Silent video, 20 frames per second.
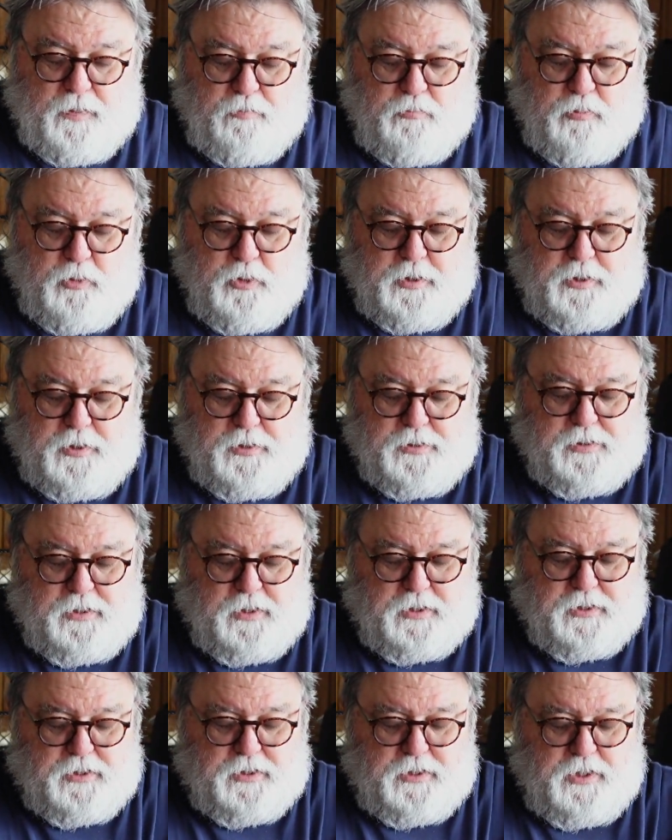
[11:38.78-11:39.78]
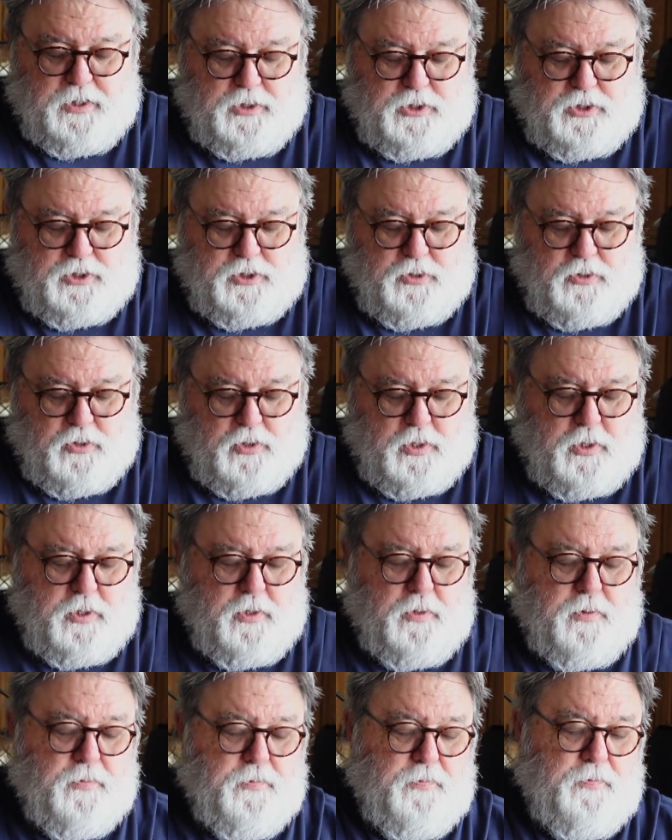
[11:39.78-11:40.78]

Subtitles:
put this extension on it,